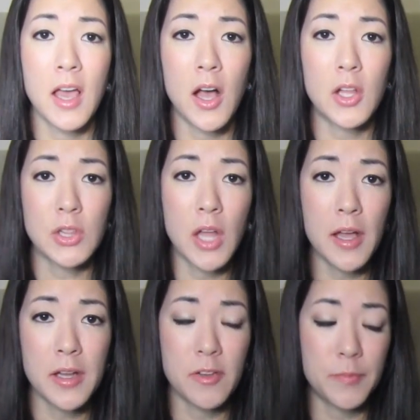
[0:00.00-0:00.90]
a
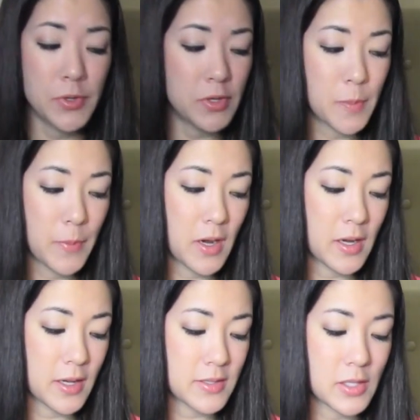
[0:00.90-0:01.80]
lot of beauty products,